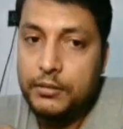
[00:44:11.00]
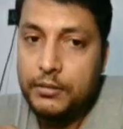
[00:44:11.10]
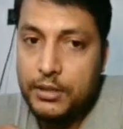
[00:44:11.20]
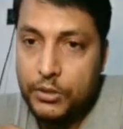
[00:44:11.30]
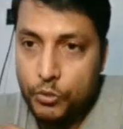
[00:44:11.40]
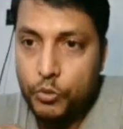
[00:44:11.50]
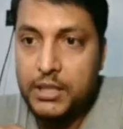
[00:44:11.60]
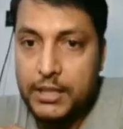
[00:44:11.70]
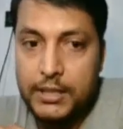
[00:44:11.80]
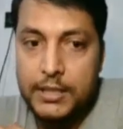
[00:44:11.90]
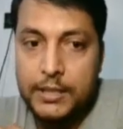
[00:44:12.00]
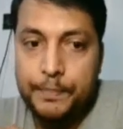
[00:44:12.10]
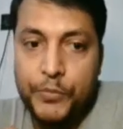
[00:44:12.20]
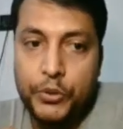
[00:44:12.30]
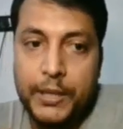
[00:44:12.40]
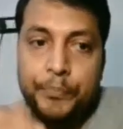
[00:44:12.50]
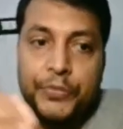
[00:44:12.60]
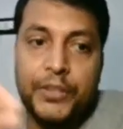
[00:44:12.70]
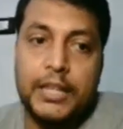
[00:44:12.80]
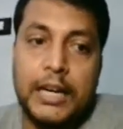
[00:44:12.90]
stromal cells. Okay,
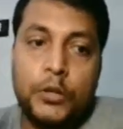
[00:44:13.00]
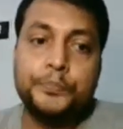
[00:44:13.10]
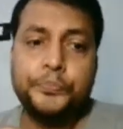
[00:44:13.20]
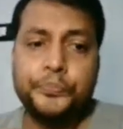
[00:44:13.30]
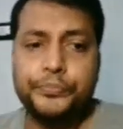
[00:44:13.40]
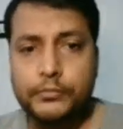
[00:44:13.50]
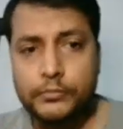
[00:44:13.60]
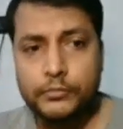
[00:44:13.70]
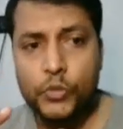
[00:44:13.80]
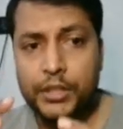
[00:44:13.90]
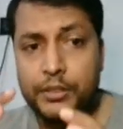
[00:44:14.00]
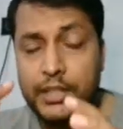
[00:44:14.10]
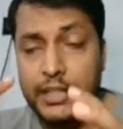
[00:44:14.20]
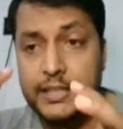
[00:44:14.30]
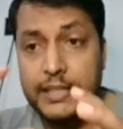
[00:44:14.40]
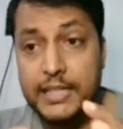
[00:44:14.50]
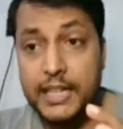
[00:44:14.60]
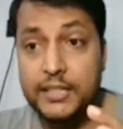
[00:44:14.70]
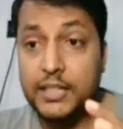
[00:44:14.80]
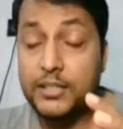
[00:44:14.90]
now this
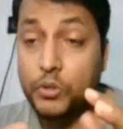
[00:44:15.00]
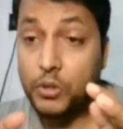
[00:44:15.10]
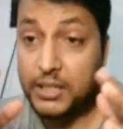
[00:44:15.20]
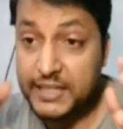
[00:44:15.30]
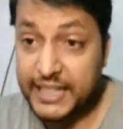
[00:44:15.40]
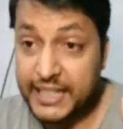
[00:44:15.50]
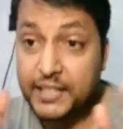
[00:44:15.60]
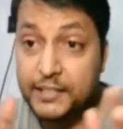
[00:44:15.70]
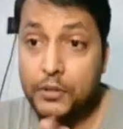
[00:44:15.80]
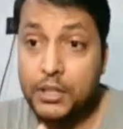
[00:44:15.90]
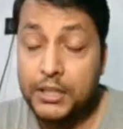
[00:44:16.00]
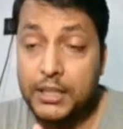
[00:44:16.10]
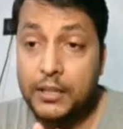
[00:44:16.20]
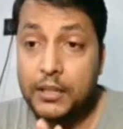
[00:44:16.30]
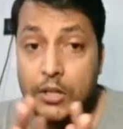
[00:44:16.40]
stage is called secondary follicle.